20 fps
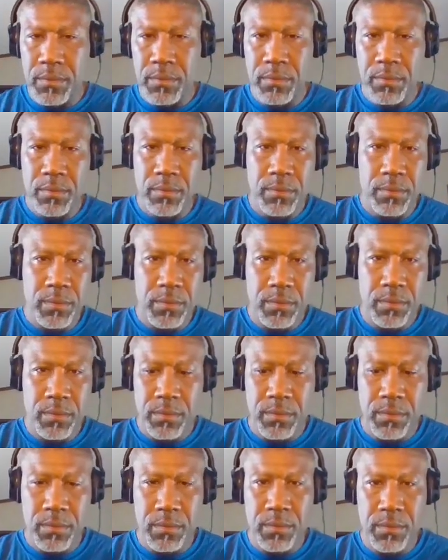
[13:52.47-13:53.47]

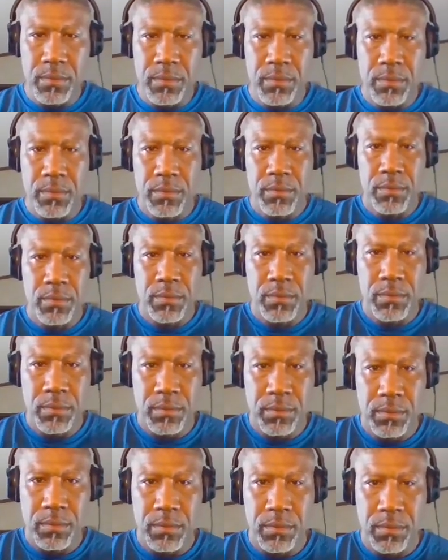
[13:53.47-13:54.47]

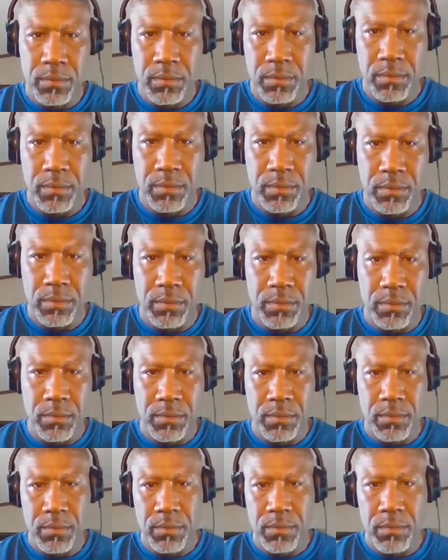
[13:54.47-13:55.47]

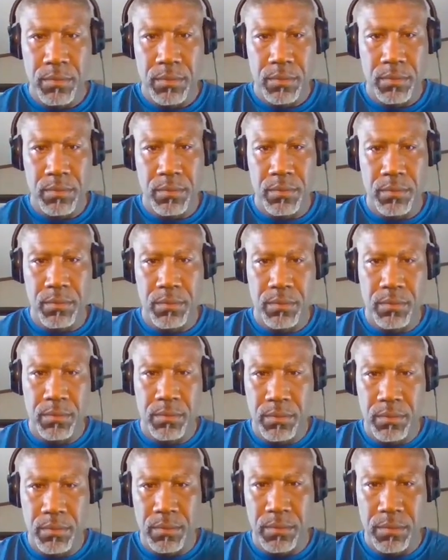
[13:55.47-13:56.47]

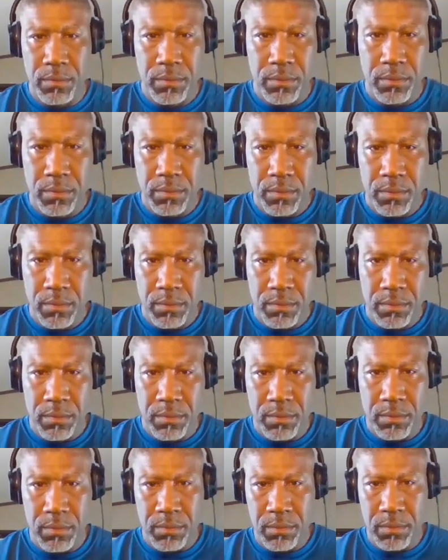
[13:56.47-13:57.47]

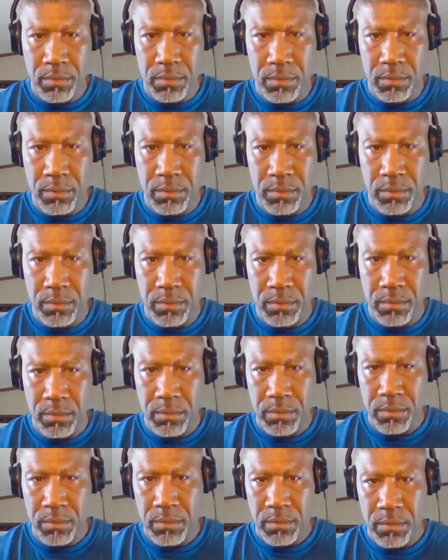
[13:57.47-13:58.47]

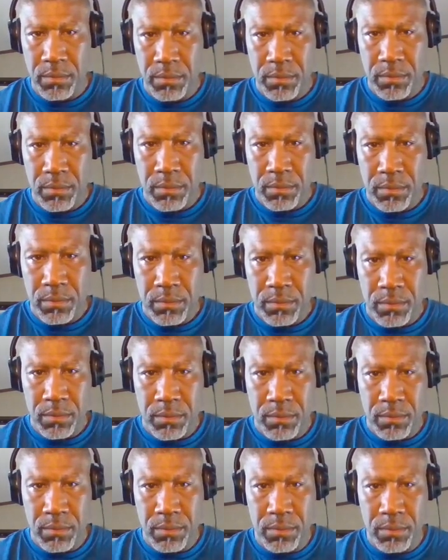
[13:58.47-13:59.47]

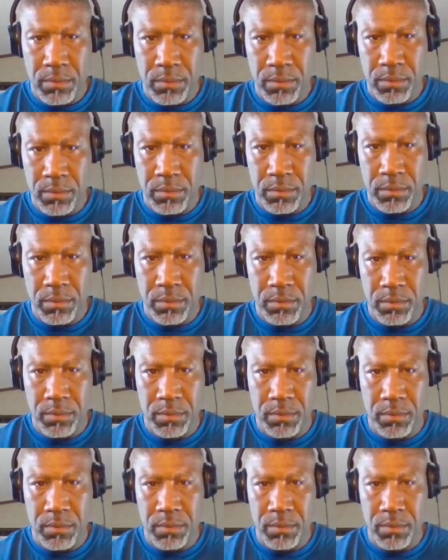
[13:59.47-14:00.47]
(silent)